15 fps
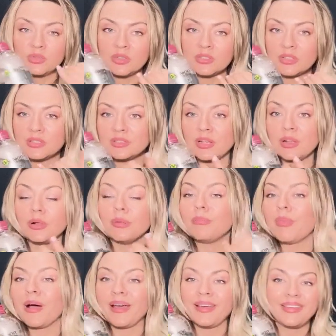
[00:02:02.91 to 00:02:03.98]
this until
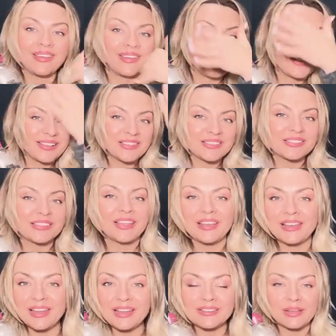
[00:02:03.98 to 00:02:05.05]
my skin
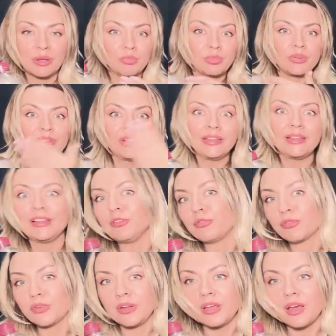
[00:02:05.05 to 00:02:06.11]
is completely
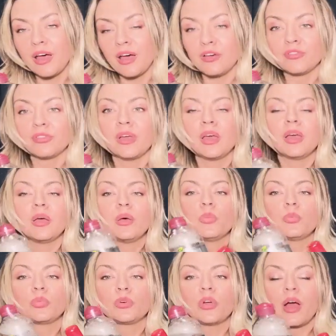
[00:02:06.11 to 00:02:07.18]
free of
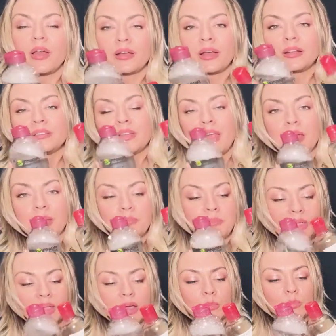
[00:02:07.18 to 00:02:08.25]
product and
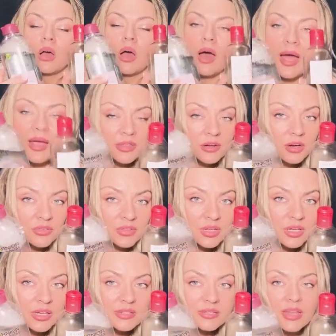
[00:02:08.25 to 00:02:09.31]
makeup. Either of
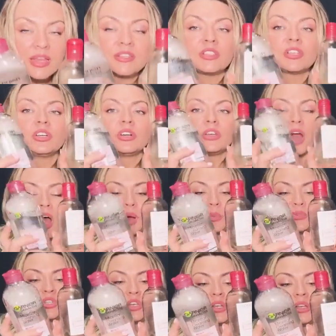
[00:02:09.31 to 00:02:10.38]
these is a good
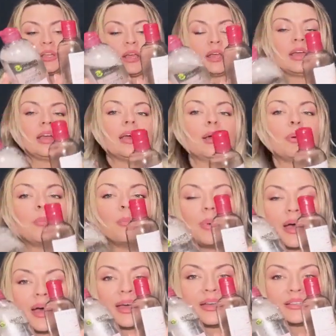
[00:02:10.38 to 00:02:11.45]
option,
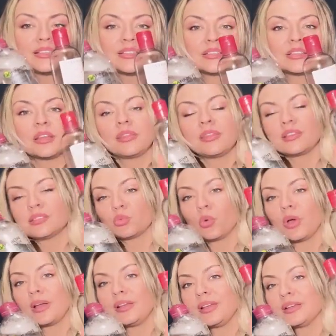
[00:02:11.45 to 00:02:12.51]
but this
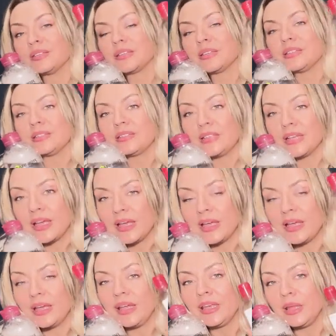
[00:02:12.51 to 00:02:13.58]
one is a
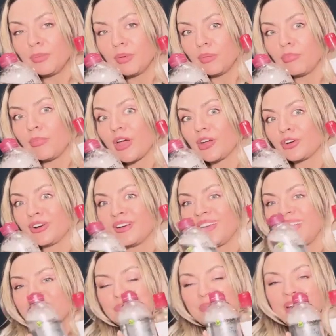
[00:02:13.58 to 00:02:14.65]
tiny bit better
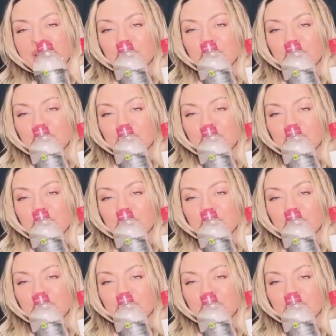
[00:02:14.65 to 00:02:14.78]
in my